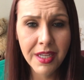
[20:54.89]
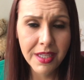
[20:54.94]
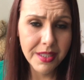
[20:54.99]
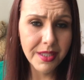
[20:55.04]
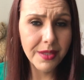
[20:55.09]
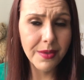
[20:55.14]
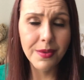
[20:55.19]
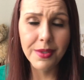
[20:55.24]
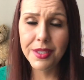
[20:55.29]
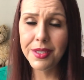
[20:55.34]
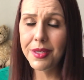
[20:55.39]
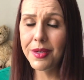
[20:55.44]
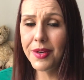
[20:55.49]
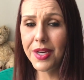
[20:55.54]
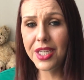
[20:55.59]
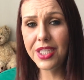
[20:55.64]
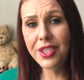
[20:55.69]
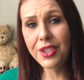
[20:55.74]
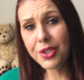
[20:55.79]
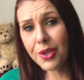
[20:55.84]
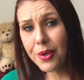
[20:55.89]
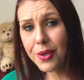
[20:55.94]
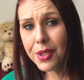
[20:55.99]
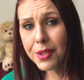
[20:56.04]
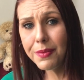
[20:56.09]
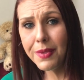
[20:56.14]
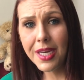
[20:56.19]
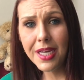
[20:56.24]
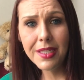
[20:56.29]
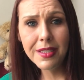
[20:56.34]
So although I joke
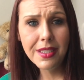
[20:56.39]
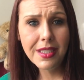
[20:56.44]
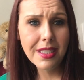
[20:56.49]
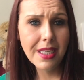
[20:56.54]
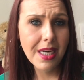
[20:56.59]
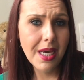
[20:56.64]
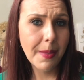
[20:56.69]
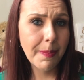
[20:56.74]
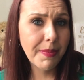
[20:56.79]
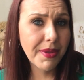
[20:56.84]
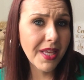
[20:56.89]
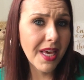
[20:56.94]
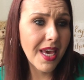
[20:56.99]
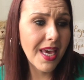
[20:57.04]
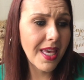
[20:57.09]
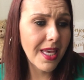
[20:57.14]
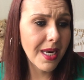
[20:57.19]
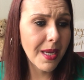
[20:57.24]
around and I play